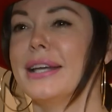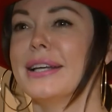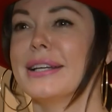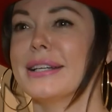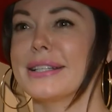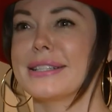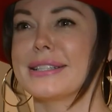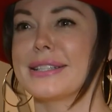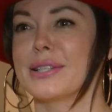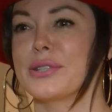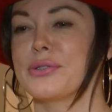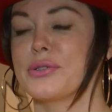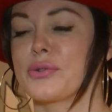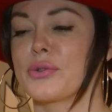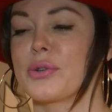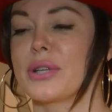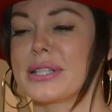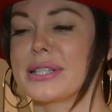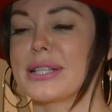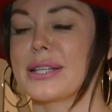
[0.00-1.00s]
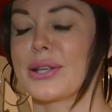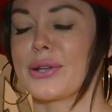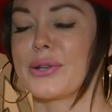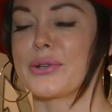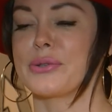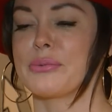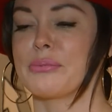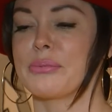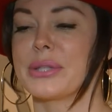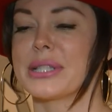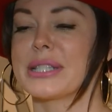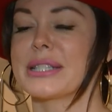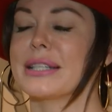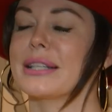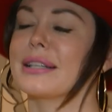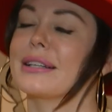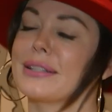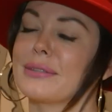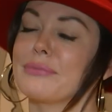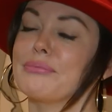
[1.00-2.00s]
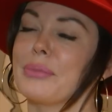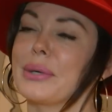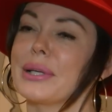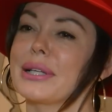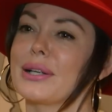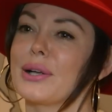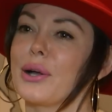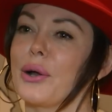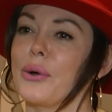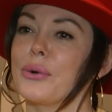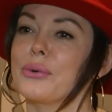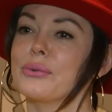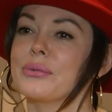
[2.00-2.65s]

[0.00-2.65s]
it's a little simplistic, but go.